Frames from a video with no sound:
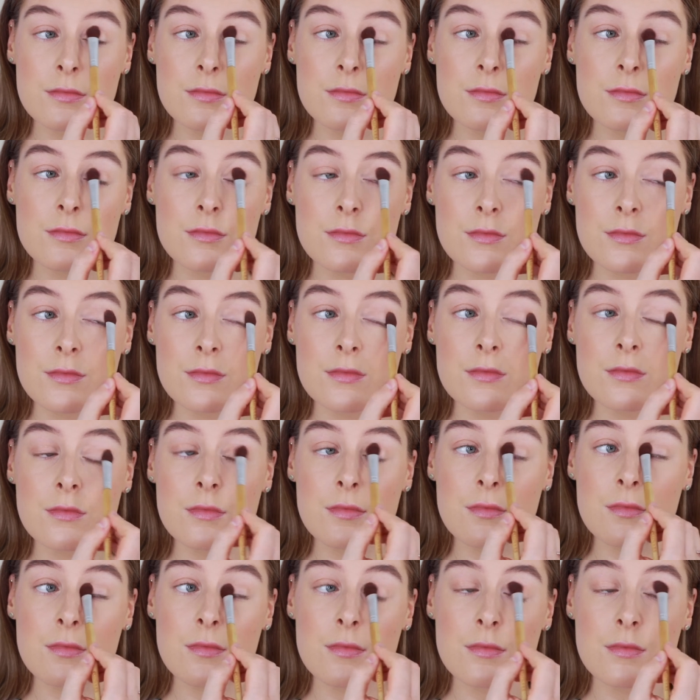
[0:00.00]

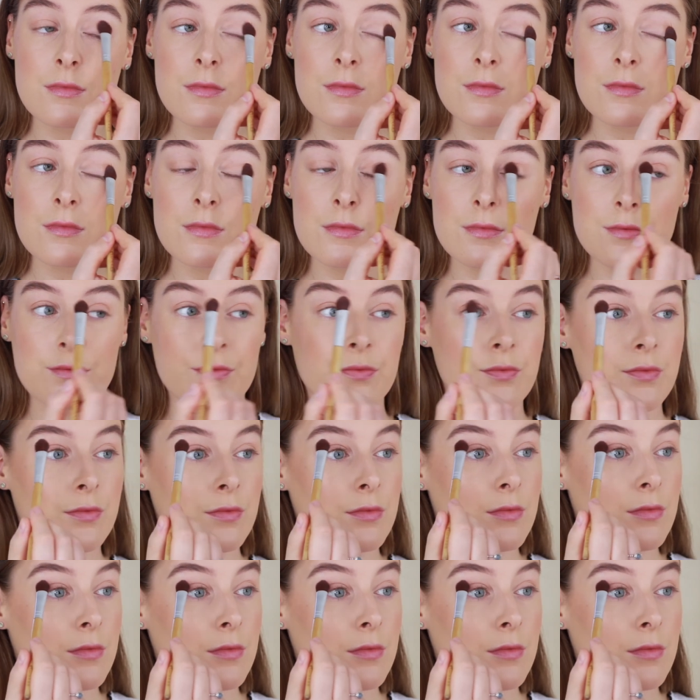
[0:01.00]
(no one is talking)